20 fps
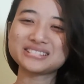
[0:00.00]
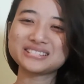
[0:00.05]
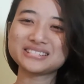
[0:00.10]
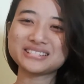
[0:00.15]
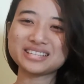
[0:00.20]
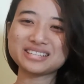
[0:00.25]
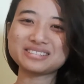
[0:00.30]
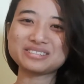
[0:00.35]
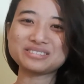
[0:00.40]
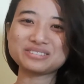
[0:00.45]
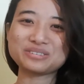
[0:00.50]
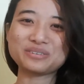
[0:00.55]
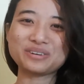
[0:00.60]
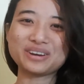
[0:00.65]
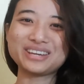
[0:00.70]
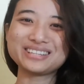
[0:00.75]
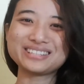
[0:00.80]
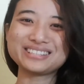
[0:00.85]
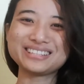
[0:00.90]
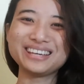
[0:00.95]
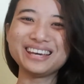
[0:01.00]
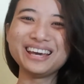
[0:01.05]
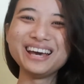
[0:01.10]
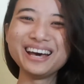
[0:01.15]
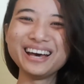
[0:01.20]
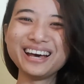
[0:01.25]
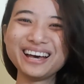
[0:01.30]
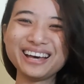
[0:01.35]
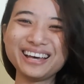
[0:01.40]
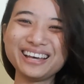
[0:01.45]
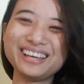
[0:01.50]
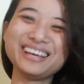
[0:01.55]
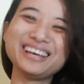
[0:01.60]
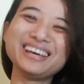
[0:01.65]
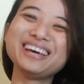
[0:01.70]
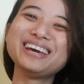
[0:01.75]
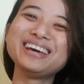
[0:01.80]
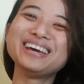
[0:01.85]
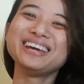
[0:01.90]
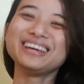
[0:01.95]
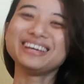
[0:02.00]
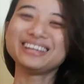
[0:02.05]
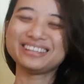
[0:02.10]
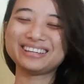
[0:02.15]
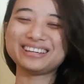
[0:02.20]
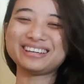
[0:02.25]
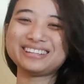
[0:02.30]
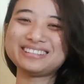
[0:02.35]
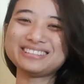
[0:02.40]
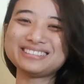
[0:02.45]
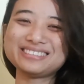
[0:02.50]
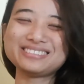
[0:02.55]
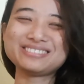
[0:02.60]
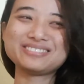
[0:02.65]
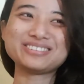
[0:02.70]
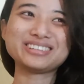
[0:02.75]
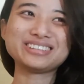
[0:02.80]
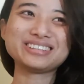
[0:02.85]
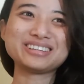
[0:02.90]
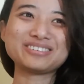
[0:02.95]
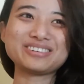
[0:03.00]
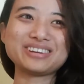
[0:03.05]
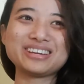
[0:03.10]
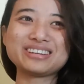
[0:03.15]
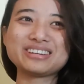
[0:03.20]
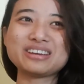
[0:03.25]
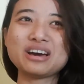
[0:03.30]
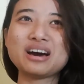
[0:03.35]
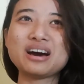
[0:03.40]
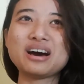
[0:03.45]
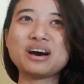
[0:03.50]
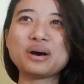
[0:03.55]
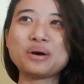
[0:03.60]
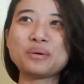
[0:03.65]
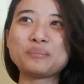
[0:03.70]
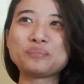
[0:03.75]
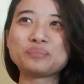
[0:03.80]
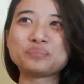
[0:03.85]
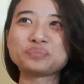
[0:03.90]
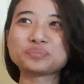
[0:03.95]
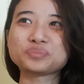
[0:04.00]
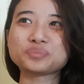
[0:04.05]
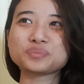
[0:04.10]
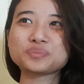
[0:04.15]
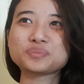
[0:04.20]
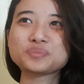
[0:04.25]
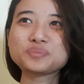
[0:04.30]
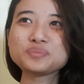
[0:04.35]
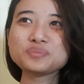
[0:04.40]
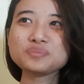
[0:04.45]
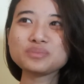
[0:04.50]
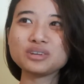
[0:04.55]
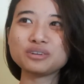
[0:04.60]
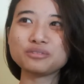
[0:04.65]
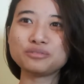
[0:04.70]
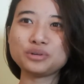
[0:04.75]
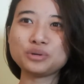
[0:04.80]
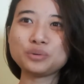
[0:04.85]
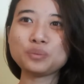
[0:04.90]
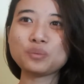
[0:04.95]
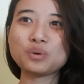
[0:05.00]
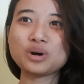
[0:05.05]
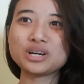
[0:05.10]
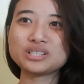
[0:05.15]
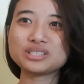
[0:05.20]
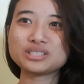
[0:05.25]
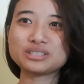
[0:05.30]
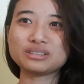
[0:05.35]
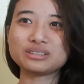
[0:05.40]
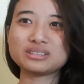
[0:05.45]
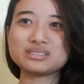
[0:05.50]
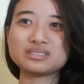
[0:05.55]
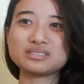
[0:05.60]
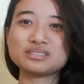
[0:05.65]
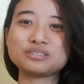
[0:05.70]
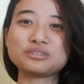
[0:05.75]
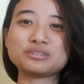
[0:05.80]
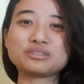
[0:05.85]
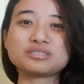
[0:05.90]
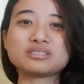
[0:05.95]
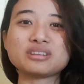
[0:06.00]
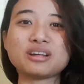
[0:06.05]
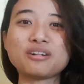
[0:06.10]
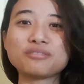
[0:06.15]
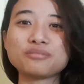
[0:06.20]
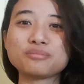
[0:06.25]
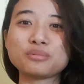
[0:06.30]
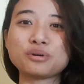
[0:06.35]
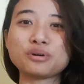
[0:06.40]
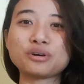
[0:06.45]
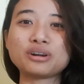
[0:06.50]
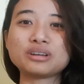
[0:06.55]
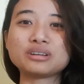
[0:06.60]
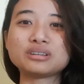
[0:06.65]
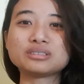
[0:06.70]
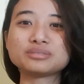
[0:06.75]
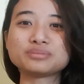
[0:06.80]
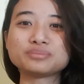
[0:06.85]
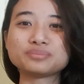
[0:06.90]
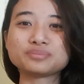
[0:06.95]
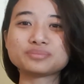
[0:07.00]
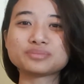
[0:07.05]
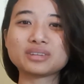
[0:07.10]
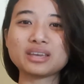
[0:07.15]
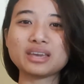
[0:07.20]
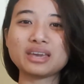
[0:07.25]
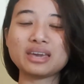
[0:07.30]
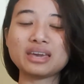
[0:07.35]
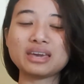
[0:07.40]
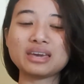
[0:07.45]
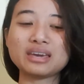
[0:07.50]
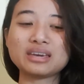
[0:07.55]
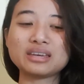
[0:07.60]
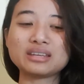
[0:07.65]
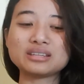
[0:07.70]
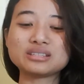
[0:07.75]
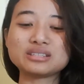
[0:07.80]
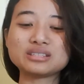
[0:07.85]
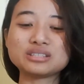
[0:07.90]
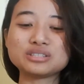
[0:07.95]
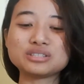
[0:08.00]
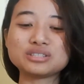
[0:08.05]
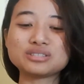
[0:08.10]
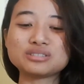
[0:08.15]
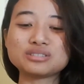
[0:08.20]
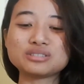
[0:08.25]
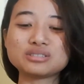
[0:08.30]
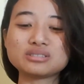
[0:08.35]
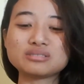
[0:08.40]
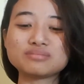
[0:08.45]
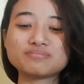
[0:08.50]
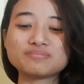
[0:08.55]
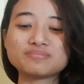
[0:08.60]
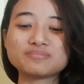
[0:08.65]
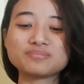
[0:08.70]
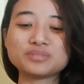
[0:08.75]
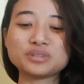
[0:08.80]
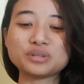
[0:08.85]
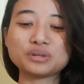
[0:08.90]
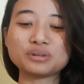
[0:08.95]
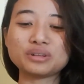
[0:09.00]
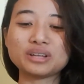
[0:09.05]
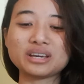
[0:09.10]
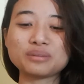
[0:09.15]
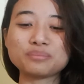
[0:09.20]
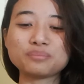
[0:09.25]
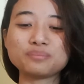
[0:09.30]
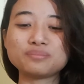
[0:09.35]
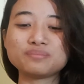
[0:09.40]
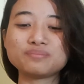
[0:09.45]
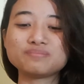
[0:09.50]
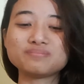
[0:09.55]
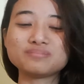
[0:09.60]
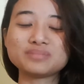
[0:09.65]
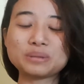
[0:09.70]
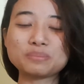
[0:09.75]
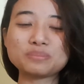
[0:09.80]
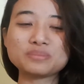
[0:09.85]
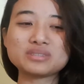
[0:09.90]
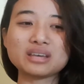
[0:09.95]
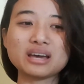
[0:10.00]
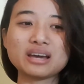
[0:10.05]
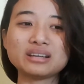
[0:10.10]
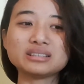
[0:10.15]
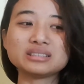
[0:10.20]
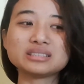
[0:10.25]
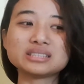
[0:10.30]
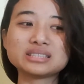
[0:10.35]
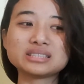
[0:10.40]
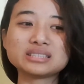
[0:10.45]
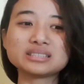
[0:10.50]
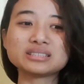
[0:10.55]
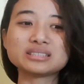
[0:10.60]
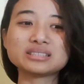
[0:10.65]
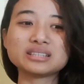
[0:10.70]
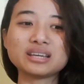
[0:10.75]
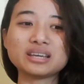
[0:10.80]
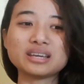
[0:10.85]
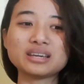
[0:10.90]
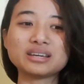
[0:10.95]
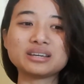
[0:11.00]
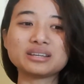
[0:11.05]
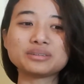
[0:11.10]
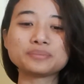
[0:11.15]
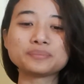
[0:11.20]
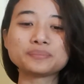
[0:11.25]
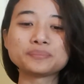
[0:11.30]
this is great. Yeah, this is really great. If you want to listen to yourself more, and you just, you know, like keep silent and